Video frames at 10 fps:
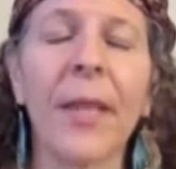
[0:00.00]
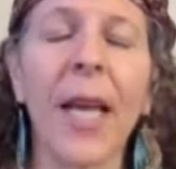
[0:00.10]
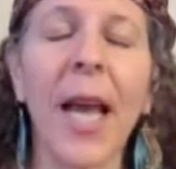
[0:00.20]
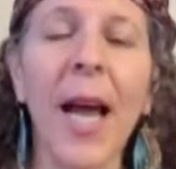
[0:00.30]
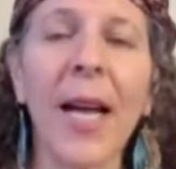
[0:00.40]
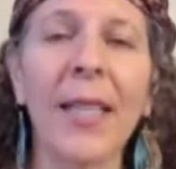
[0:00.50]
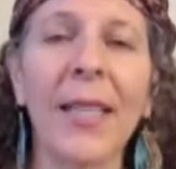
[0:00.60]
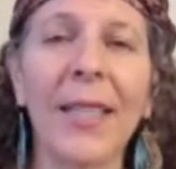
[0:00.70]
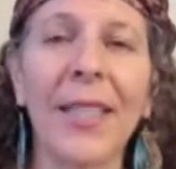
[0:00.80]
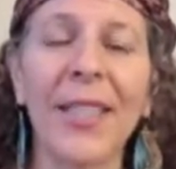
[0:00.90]
Yeah,
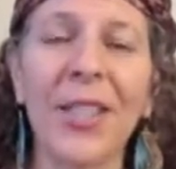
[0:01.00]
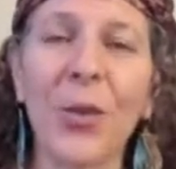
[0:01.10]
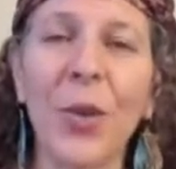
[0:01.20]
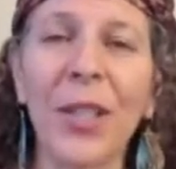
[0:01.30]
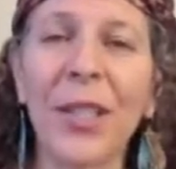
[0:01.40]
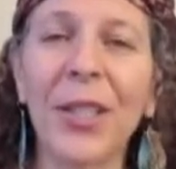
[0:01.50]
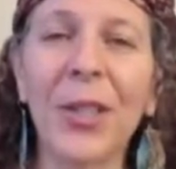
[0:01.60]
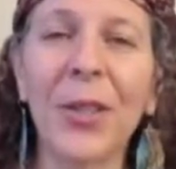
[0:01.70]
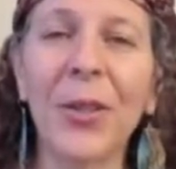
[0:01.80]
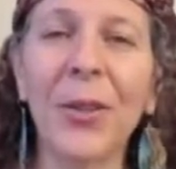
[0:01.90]
and I just wanted
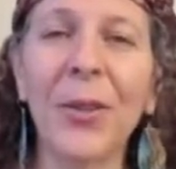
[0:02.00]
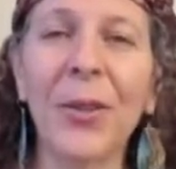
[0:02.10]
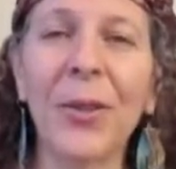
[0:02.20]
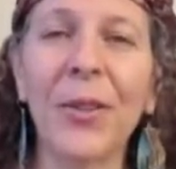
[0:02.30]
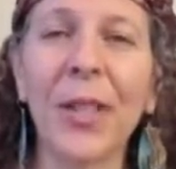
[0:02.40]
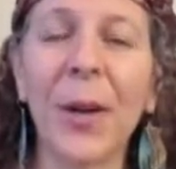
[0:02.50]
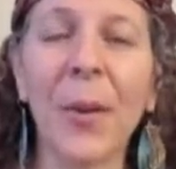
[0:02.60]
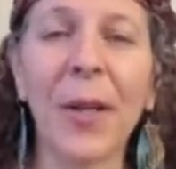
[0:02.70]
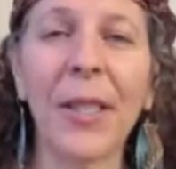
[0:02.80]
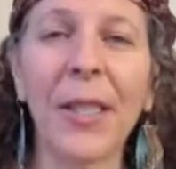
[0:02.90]
to come
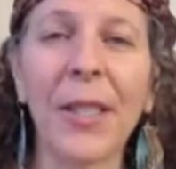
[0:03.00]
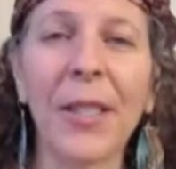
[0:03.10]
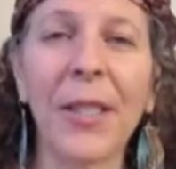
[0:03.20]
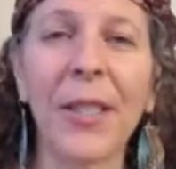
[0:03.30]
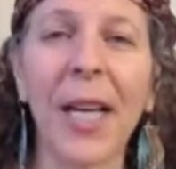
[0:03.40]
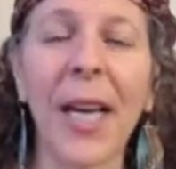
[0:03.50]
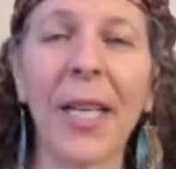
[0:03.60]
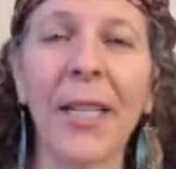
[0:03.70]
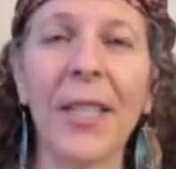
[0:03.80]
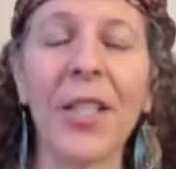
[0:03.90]
on here
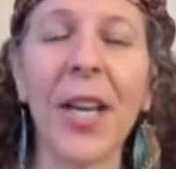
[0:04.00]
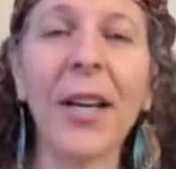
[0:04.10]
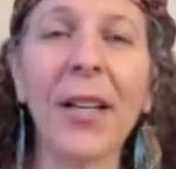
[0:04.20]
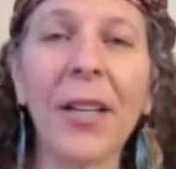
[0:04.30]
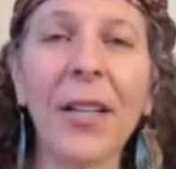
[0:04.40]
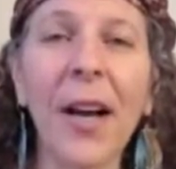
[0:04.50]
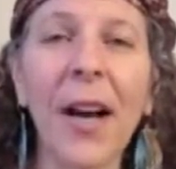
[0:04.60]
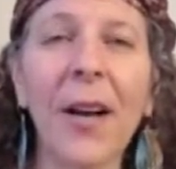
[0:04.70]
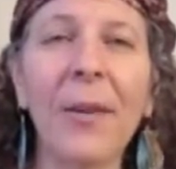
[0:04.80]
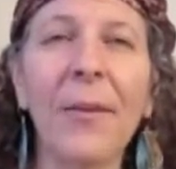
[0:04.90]
and share
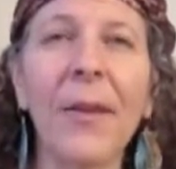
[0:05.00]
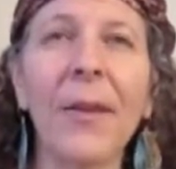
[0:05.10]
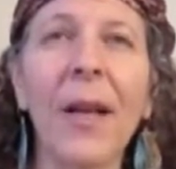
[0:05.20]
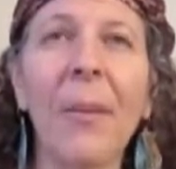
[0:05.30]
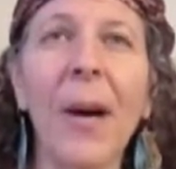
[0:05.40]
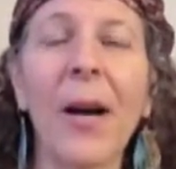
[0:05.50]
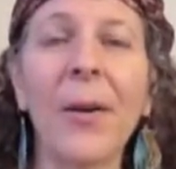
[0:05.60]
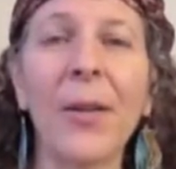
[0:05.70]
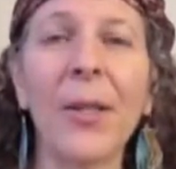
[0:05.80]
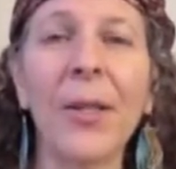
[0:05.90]

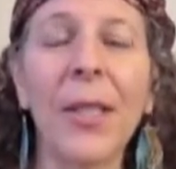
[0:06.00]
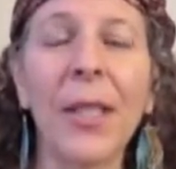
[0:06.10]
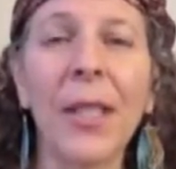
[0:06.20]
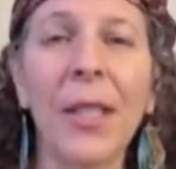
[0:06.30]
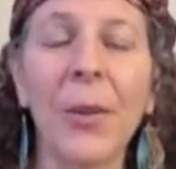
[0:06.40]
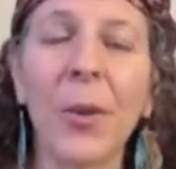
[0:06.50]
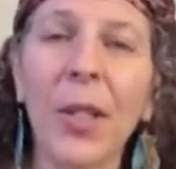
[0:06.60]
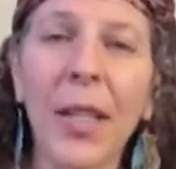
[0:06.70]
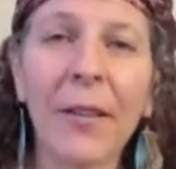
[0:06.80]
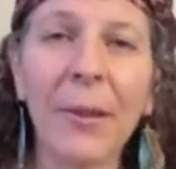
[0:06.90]
about the
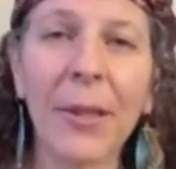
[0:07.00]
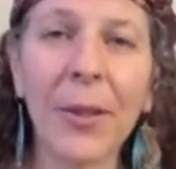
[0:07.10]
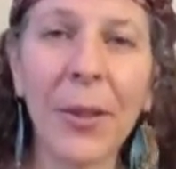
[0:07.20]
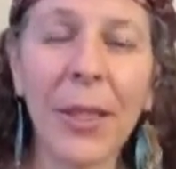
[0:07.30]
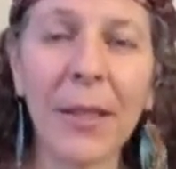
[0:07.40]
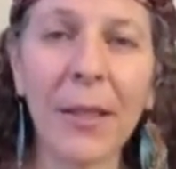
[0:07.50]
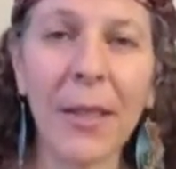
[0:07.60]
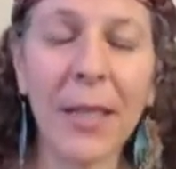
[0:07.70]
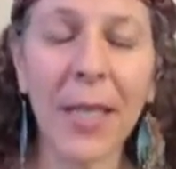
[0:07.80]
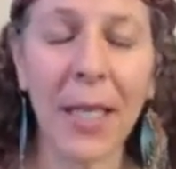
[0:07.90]
work I've been doing
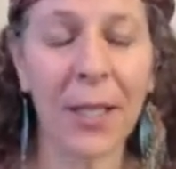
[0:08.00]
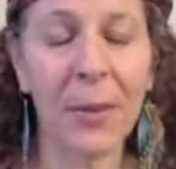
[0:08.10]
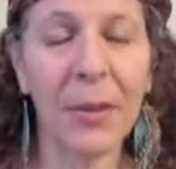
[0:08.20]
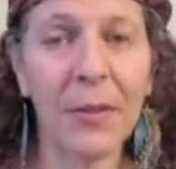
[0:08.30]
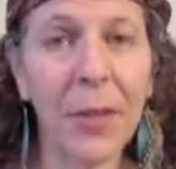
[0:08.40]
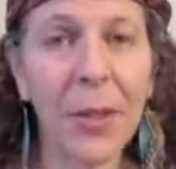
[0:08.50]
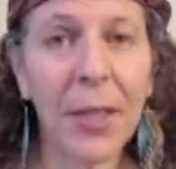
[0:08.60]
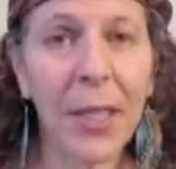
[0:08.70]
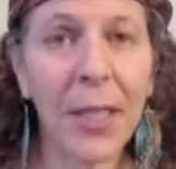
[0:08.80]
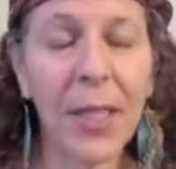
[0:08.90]
since actually
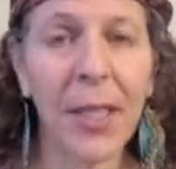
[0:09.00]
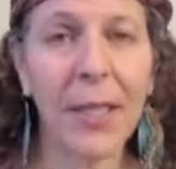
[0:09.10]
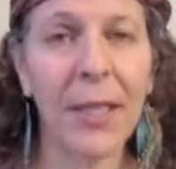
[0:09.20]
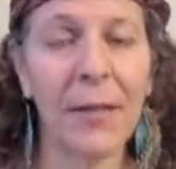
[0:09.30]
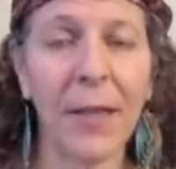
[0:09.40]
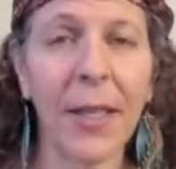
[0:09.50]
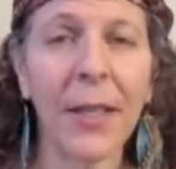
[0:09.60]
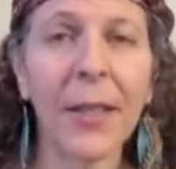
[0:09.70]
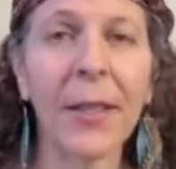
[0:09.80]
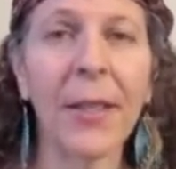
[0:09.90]
before the
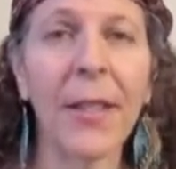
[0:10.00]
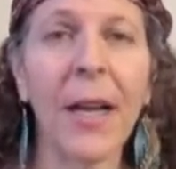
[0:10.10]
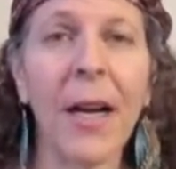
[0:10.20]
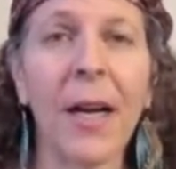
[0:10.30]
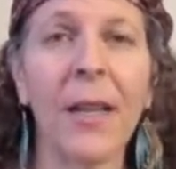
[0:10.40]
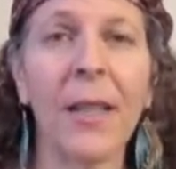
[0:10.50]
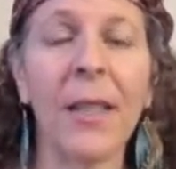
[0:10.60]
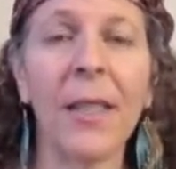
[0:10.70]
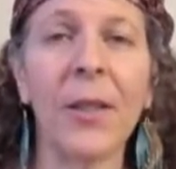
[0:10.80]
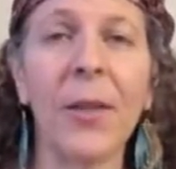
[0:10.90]
fire
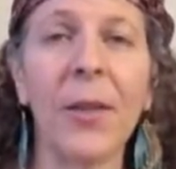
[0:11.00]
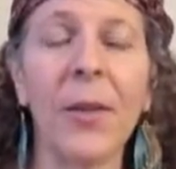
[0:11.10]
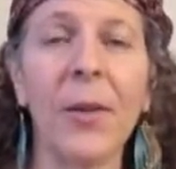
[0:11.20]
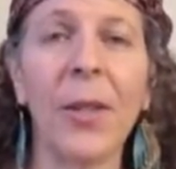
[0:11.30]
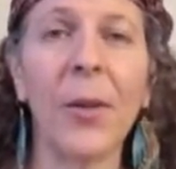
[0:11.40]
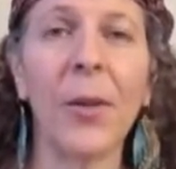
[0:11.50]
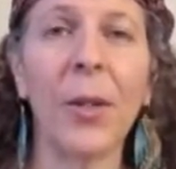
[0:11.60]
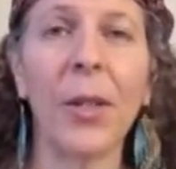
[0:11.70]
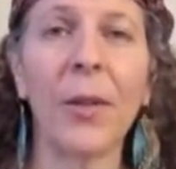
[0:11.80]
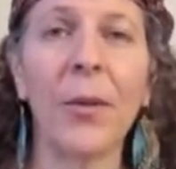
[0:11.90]
in
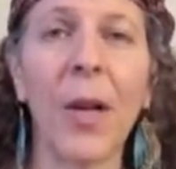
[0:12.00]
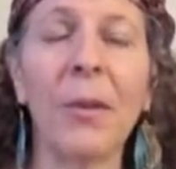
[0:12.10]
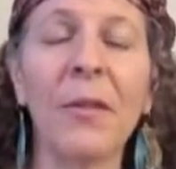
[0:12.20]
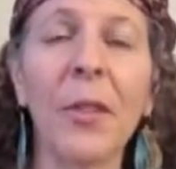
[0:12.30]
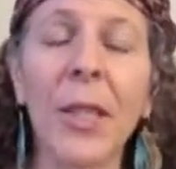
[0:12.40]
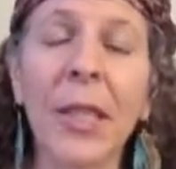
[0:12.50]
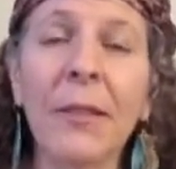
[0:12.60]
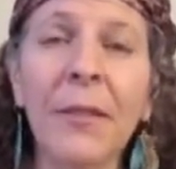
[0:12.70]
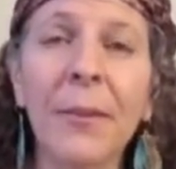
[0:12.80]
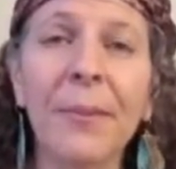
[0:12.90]
the realm of
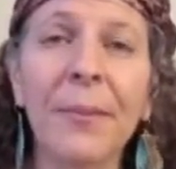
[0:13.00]
grief.